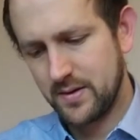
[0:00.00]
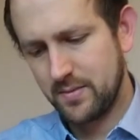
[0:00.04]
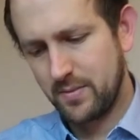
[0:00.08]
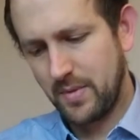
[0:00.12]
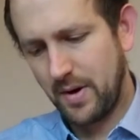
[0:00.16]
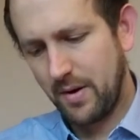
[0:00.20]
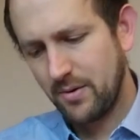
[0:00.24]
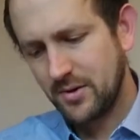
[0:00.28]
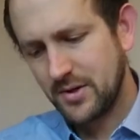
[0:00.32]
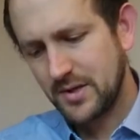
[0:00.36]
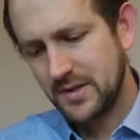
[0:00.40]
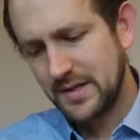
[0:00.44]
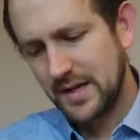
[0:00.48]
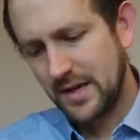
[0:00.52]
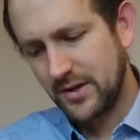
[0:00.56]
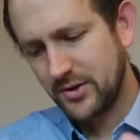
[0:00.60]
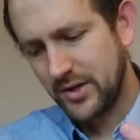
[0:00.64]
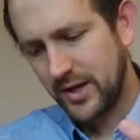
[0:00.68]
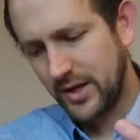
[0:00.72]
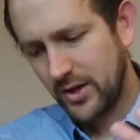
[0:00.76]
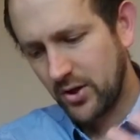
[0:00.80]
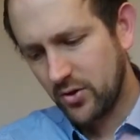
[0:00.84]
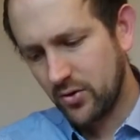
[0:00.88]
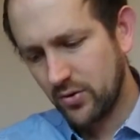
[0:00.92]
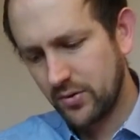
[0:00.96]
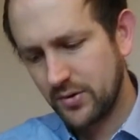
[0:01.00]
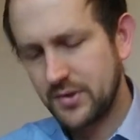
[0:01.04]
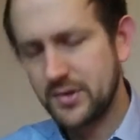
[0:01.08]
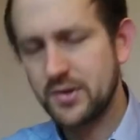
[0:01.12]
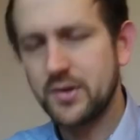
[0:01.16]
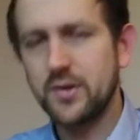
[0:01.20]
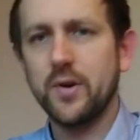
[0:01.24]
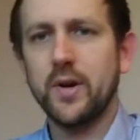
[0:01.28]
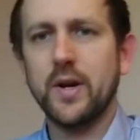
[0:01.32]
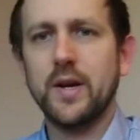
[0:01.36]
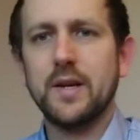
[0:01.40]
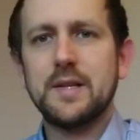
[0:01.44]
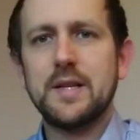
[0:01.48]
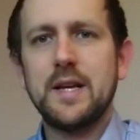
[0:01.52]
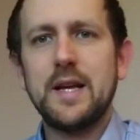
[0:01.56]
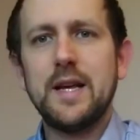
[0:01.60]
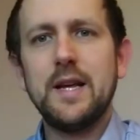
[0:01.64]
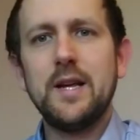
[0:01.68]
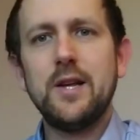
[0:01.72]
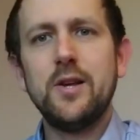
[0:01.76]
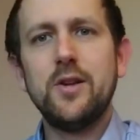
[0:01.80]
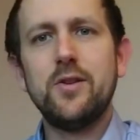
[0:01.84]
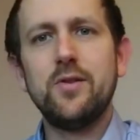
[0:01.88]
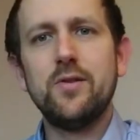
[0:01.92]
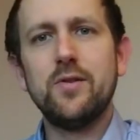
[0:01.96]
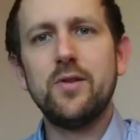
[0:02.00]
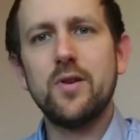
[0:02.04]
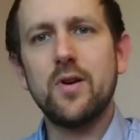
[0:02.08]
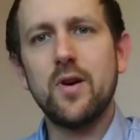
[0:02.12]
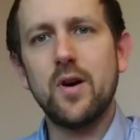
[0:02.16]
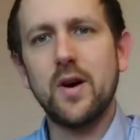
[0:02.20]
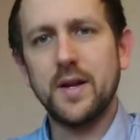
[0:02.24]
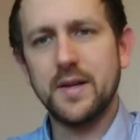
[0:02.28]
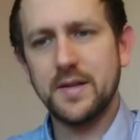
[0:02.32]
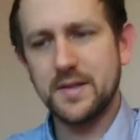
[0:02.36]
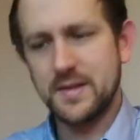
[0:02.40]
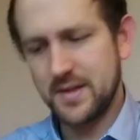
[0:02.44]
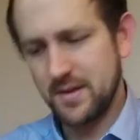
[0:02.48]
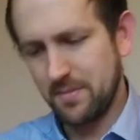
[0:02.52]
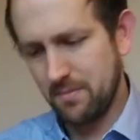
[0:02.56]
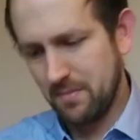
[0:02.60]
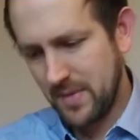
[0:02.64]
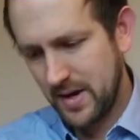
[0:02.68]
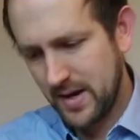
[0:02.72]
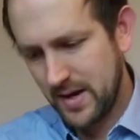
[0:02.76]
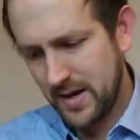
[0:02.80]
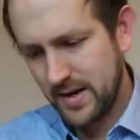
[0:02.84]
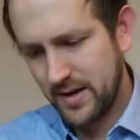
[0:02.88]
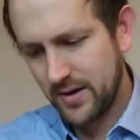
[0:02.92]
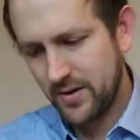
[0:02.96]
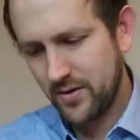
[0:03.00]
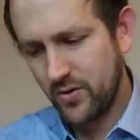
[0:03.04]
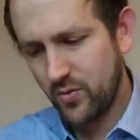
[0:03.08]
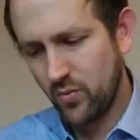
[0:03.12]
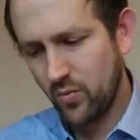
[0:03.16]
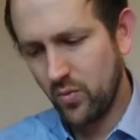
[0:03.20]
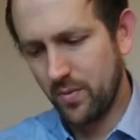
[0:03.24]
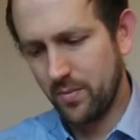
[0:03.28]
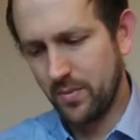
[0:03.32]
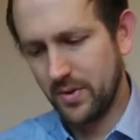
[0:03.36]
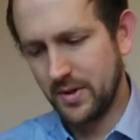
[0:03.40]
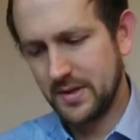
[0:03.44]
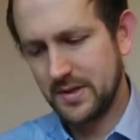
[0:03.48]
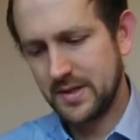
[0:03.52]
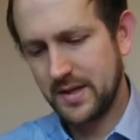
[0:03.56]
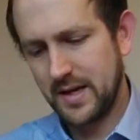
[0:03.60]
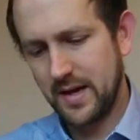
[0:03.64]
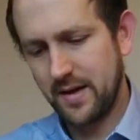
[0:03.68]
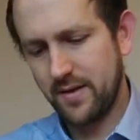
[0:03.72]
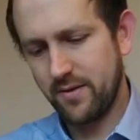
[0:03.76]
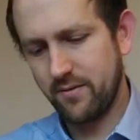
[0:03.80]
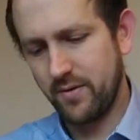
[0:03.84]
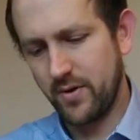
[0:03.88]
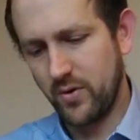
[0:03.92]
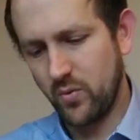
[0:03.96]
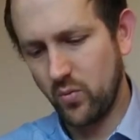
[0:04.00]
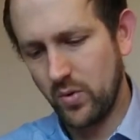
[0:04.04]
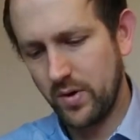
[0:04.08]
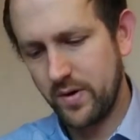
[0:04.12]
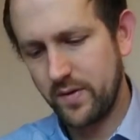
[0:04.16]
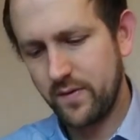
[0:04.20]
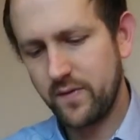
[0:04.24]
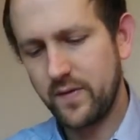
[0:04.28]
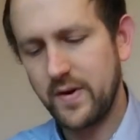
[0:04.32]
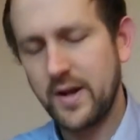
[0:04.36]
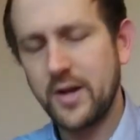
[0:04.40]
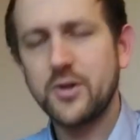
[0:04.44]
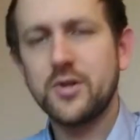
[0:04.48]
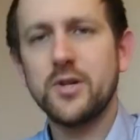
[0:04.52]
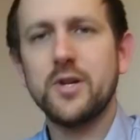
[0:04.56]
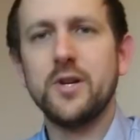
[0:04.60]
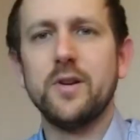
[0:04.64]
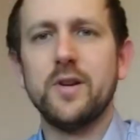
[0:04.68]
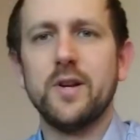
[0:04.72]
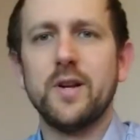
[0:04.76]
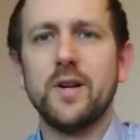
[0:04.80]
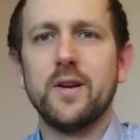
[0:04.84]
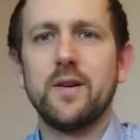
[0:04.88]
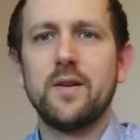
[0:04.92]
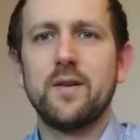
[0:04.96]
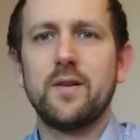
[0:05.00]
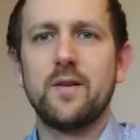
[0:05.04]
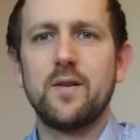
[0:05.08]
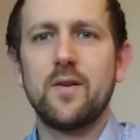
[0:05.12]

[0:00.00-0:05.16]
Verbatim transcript: Marriage is actually God's doing as He unites the man and the woman together in one flesh union,